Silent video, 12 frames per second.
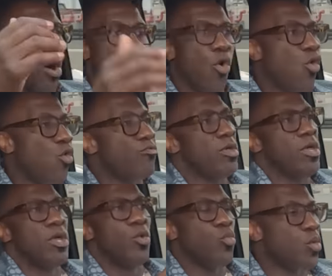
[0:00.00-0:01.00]
Hove,
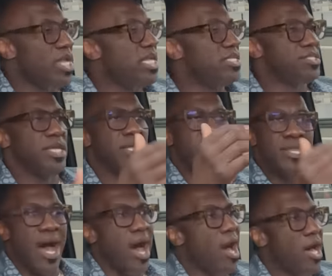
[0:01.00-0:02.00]
Weezy,
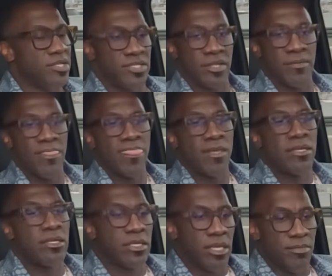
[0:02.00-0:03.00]
Nas.
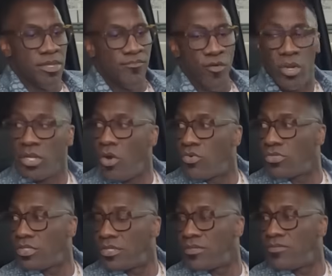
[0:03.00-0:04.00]
Give yeah. me your four
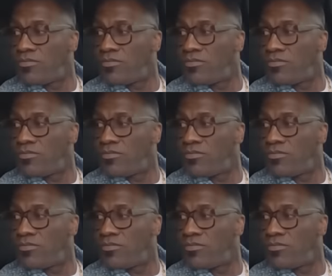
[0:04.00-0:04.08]
goats.